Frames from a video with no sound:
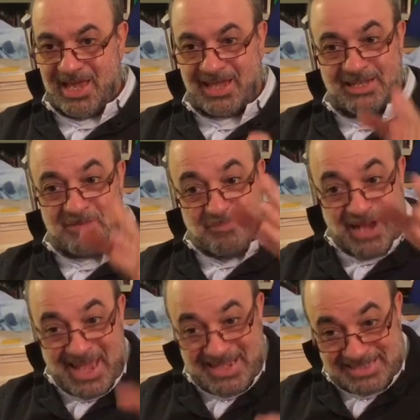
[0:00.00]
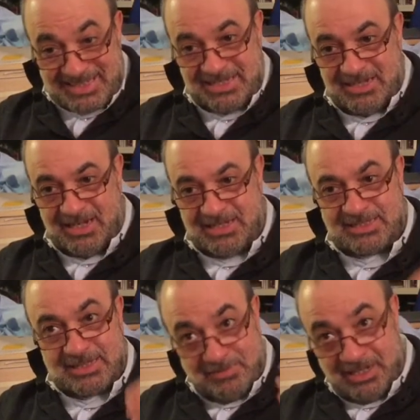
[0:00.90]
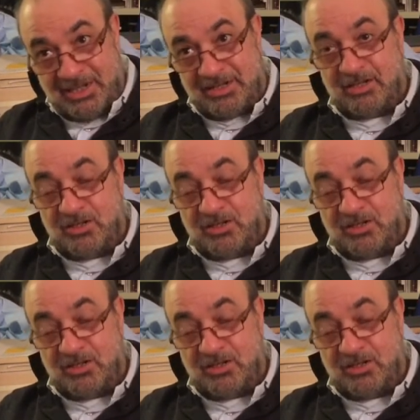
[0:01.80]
and he placed a similar